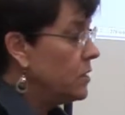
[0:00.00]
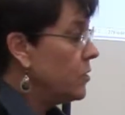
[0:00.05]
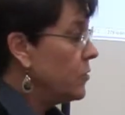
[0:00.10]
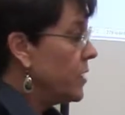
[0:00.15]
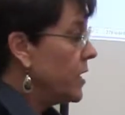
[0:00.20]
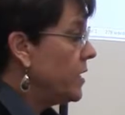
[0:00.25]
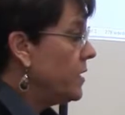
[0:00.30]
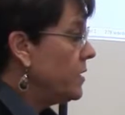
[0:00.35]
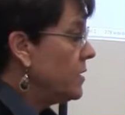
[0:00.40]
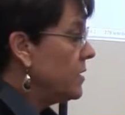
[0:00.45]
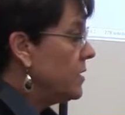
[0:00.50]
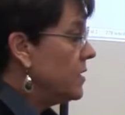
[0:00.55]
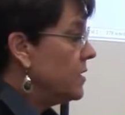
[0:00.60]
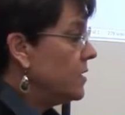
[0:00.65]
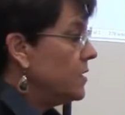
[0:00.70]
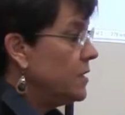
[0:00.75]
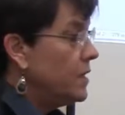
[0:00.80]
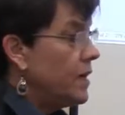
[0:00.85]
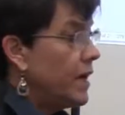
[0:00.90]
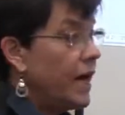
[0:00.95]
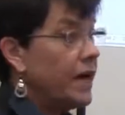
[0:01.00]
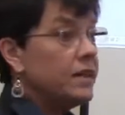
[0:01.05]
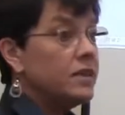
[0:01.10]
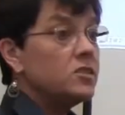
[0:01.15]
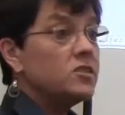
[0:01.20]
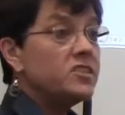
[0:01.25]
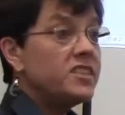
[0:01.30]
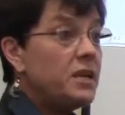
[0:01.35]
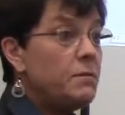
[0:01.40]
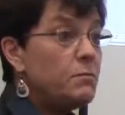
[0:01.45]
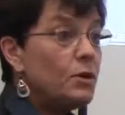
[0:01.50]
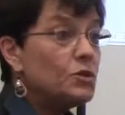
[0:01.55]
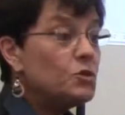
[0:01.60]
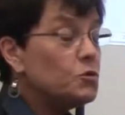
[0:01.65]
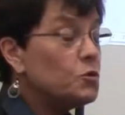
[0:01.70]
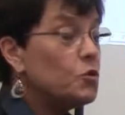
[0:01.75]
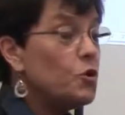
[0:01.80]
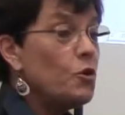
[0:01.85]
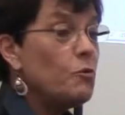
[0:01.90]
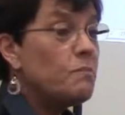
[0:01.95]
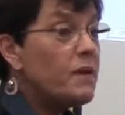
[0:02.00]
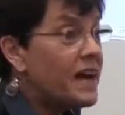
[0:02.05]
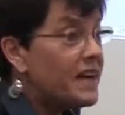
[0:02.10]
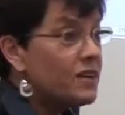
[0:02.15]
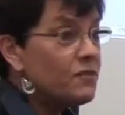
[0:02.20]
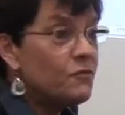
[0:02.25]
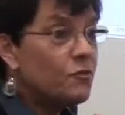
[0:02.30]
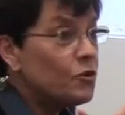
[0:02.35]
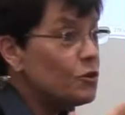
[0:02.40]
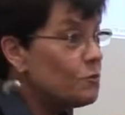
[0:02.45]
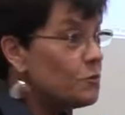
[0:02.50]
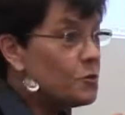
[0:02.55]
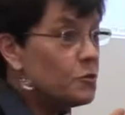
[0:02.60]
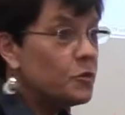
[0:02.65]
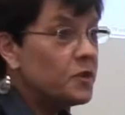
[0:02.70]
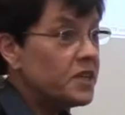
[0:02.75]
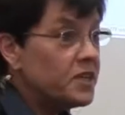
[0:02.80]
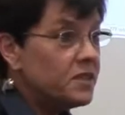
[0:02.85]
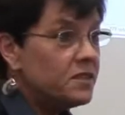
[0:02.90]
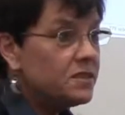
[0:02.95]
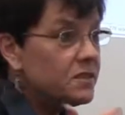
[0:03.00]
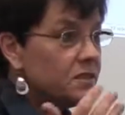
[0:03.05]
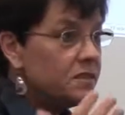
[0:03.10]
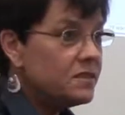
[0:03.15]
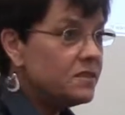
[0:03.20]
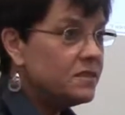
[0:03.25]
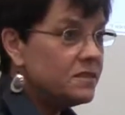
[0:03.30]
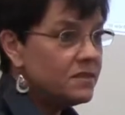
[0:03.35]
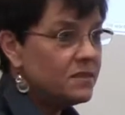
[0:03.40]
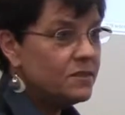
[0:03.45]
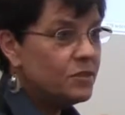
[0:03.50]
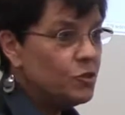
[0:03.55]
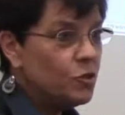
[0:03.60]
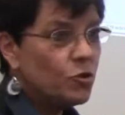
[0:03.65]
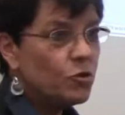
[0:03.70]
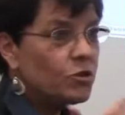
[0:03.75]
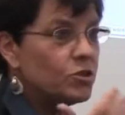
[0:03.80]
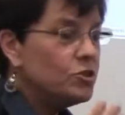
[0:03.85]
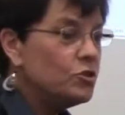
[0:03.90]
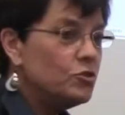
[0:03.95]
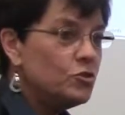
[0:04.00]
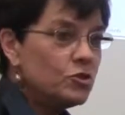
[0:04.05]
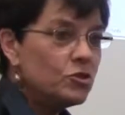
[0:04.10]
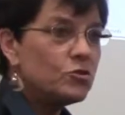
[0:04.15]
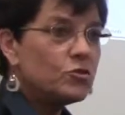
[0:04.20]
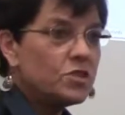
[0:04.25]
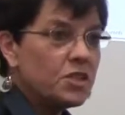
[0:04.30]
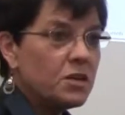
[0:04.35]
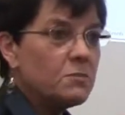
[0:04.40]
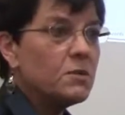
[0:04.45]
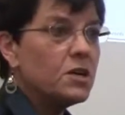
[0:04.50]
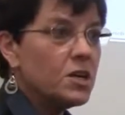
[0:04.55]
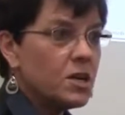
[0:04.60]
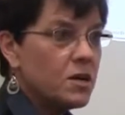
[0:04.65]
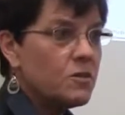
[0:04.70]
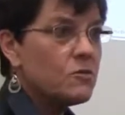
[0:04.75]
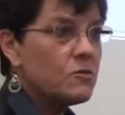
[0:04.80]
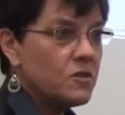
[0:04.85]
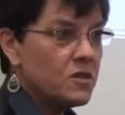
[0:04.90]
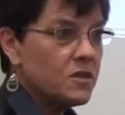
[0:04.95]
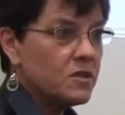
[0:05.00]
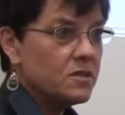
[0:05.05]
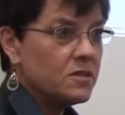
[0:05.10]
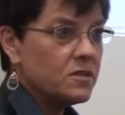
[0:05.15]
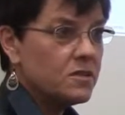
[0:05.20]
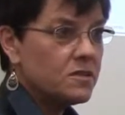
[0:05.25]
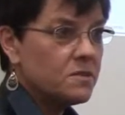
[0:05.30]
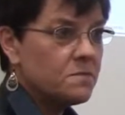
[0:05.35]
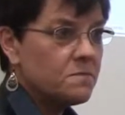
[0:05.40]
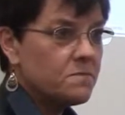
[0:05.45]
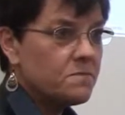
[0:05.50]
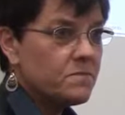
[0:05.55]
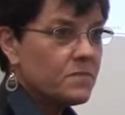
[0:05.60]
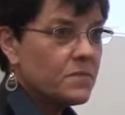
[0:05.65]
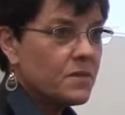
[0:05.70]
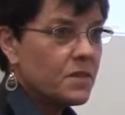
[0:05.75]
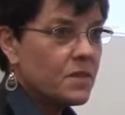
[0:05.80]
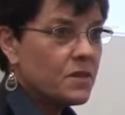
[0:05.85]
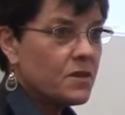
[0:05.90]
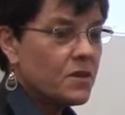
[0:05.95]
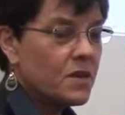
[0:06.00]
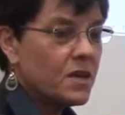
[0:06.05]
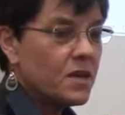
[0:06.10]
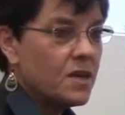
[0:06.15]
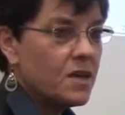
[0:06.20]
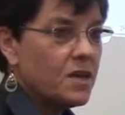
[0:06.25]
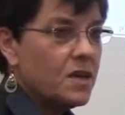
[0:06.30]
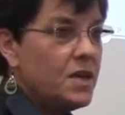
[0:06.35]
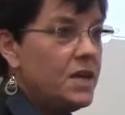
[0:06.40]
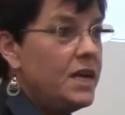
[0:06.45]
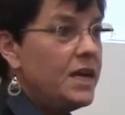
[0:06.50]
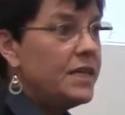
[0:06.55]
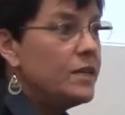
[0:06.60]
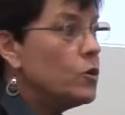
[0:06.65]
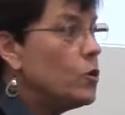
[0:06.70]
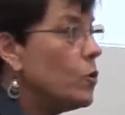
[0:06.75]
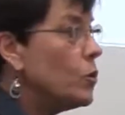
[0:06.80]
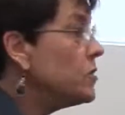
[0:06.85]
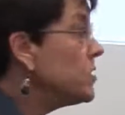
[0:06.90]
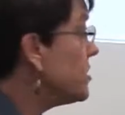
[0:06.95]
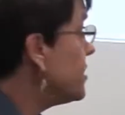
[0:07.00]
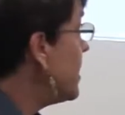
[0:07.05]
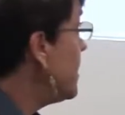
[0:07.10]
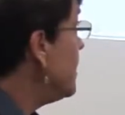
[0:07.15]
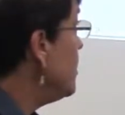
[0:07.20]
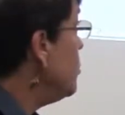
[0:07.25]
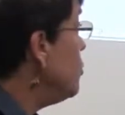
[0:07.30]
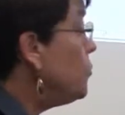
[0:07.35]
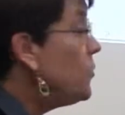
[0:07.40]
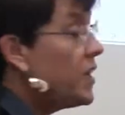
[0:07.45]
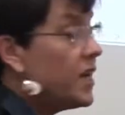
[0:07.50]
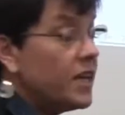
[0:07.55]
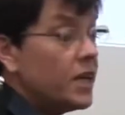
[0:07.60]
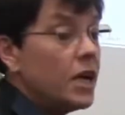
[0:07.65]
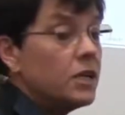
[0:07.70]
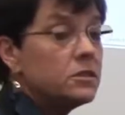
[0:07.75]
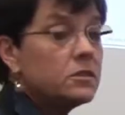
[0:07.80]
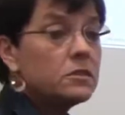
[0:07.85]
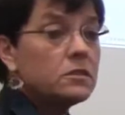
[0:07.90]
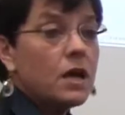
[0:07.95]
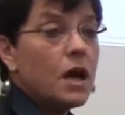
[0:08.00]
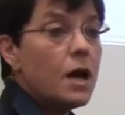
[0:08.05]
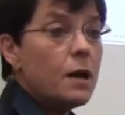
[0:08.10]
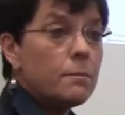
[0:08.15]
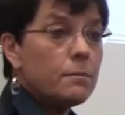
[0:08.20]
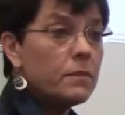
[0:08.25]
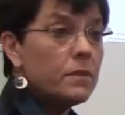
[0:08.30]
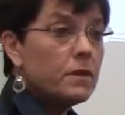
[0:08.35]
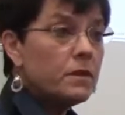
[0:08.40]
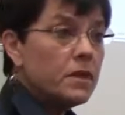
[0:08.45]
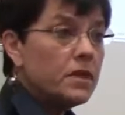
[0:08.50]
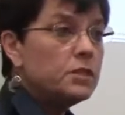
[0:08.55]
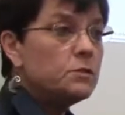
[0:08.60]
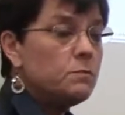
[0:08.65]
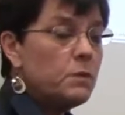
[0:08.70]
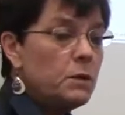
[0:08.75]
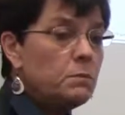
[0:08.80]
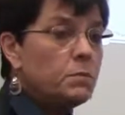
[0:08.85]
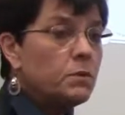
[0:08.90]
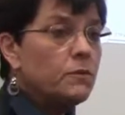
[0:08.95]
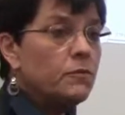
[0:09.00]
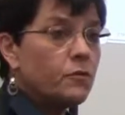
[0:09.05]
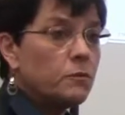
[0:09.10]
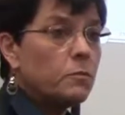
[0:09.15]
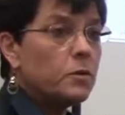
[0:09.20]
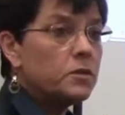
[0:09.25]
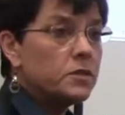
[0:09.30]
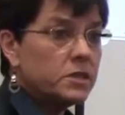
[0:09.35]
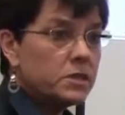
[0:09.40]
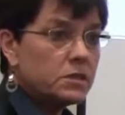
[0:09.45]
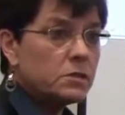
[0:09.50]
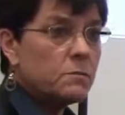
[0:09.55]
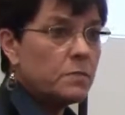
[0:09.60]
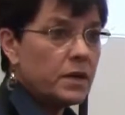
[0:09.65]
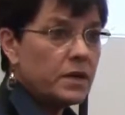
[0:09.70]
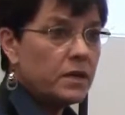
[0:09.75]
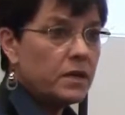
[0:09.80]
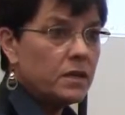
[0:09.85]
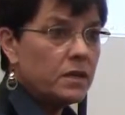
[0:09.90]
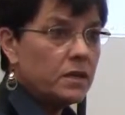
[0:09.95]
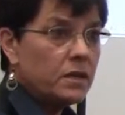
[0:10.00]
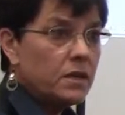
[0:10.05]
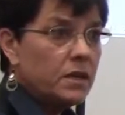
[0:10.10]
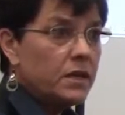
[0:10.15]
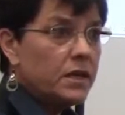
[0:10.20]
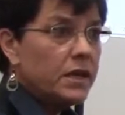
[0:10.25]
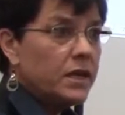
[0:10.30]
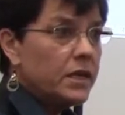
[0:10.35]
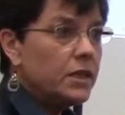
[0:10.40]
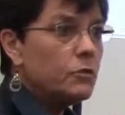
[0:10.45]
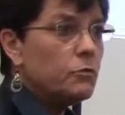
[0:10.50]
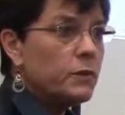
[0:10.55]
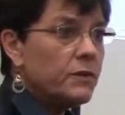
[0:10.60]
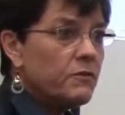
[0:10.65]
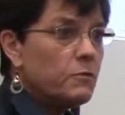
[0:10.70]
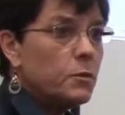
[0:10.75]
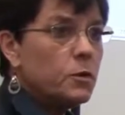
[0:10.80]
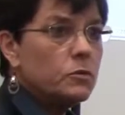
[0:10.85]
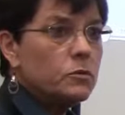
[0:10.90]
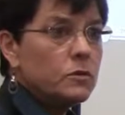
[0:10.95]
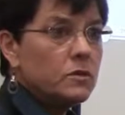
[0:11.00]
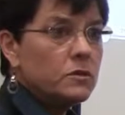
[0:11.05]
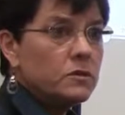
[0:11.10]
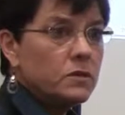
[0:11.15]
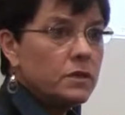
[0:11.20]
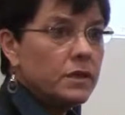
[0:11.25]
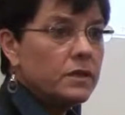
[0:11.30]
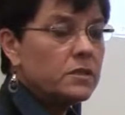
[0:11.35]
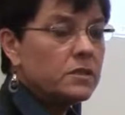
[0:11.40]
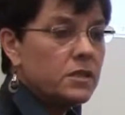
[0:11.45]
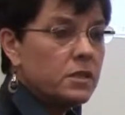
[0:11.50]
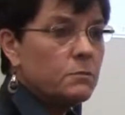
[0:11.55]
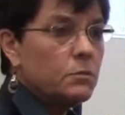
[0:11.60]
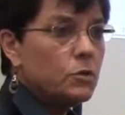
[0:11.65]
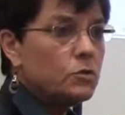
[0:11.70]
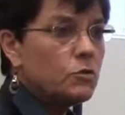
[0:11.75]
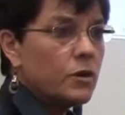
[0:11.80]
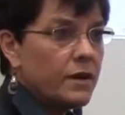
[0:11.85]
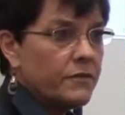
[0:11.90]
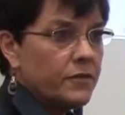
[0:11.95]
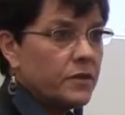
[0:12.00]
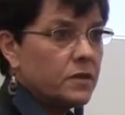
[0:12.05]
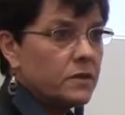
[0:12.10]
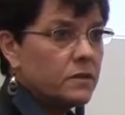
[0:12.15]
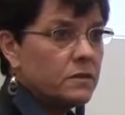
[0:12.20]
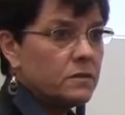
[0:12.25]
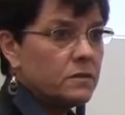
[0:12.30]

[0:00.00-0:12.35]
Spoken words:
Okay? And the steamboats were going back and forth between New York and New Jersey, among other things. Okay? And the court said, you cannot stop these people from participating in the riverboat, in the steamboat traffic.